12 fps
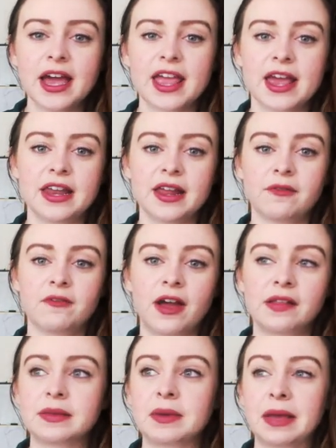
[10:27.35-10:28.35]
And I've
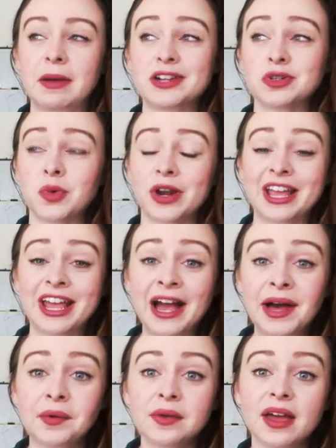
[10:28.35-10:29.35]
finally been back to working
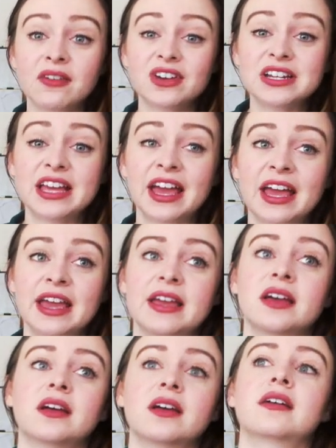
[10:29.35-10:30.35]
out every day,